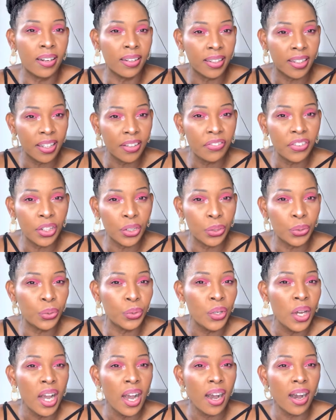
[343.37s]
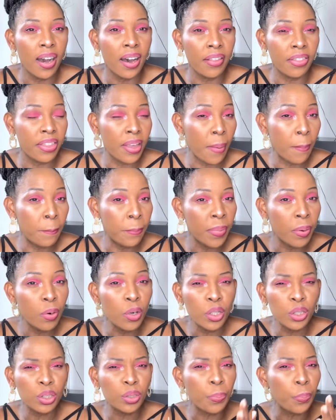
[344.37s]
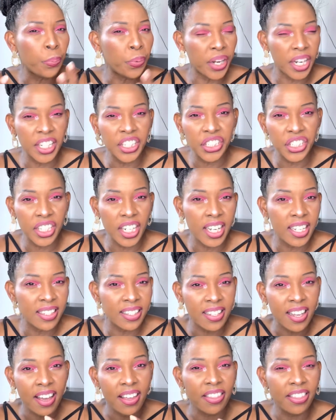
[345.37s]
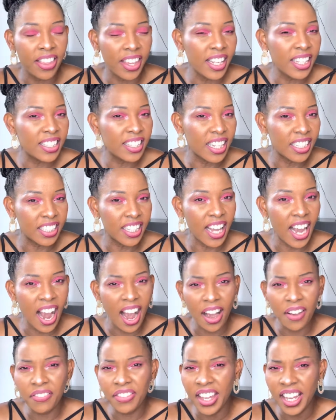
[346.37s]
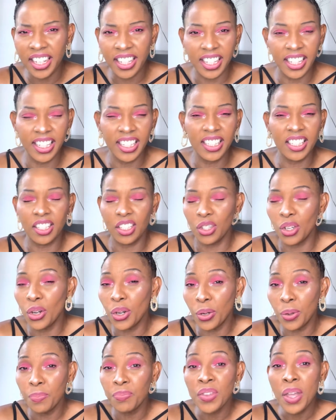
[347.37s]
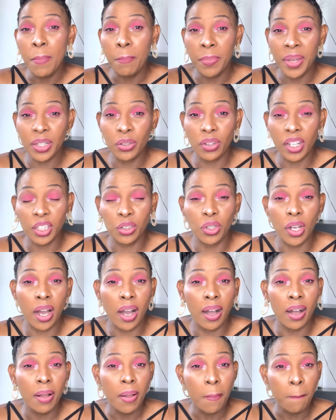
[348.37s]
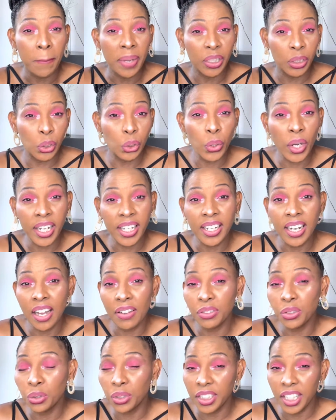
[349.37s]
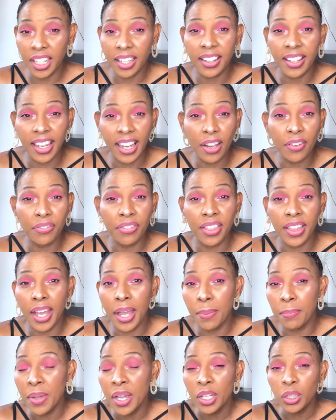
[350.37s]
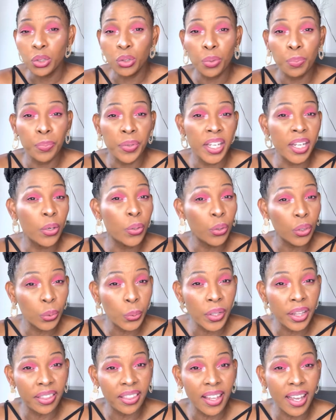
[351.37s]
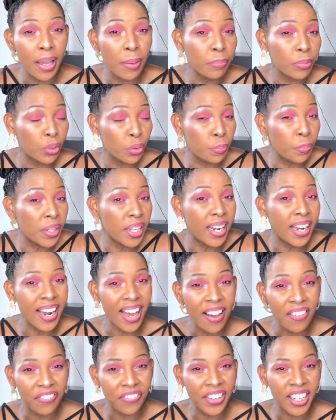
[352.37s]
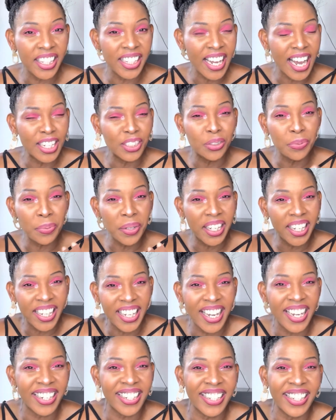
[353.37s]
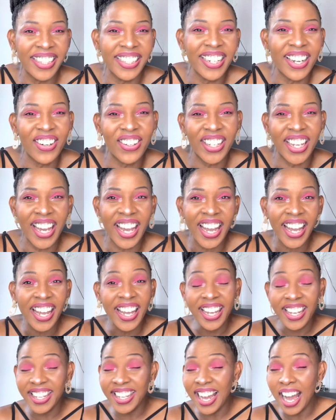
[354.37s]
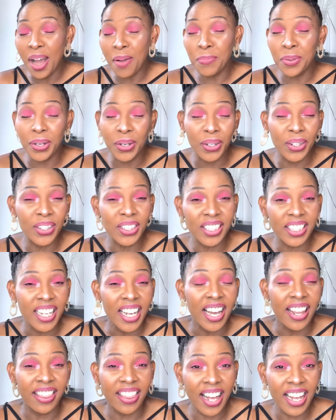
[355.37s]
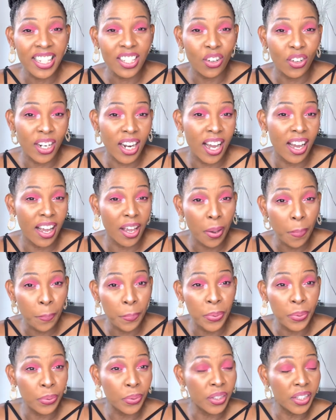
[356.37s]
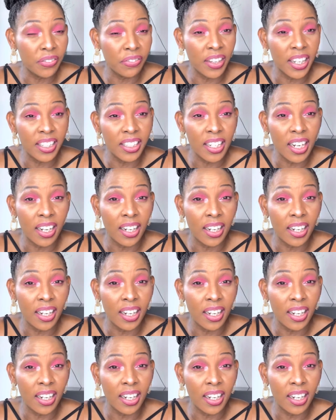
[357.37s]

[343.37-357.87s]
giving you their most precious things that they have, their kids. So make sure that you are mature enough to take care of them, to be good with them, to be loving and to be caring, okay? Yeah, because that's gonna help you even